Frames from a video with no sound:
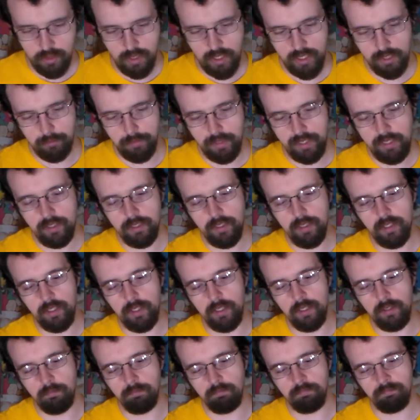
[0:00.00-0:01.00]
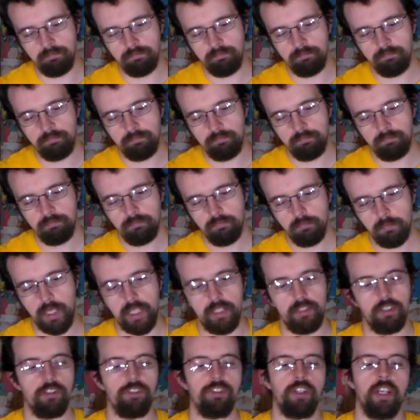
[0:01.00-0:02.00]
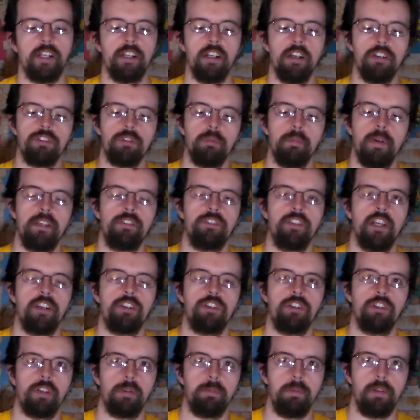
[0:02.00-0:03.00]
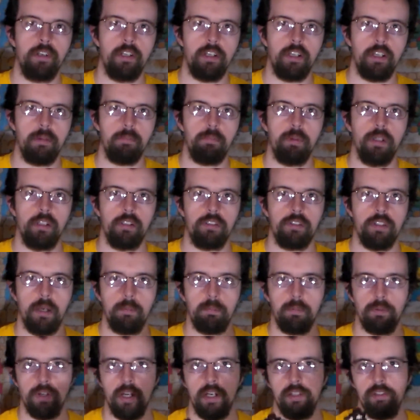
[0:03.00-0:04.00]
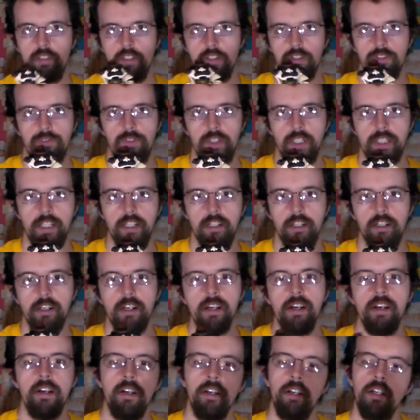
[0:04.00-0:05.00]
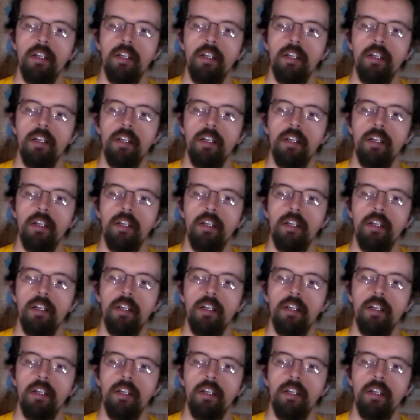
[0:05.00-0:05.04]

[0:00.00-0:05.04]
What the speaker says: Anyway, yeah, there's a customization community built up around this figure,